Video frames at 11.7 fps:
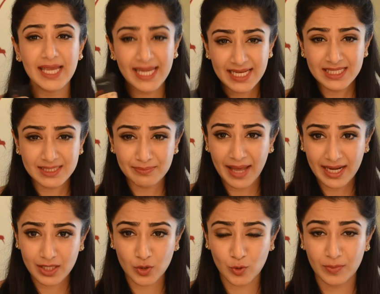it is
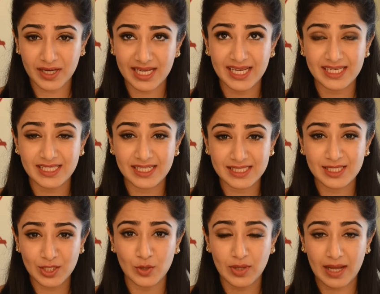matte though, but it
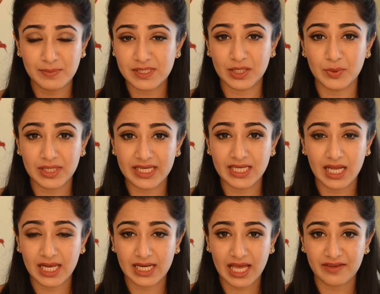doesn't look absolutely
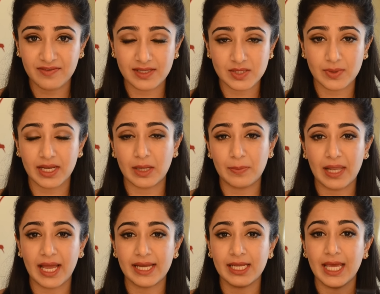dull and lifeless when I
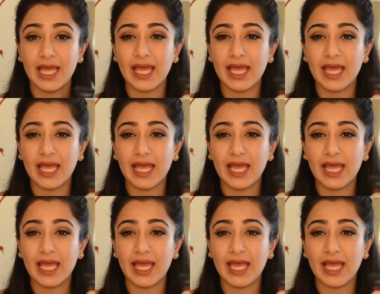apply it.